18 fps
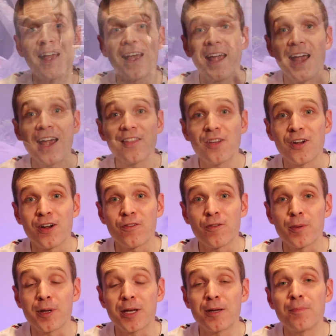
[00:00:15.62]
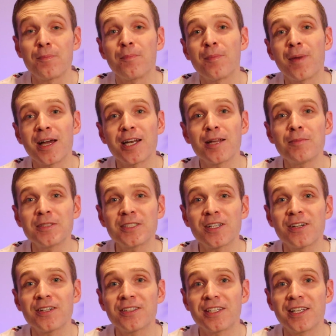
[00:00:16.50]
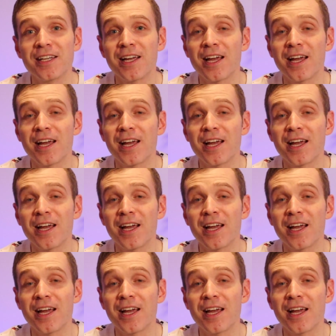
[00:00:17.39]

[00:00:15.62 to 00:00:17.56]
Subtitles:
Hey there everybody, my name is Eric D,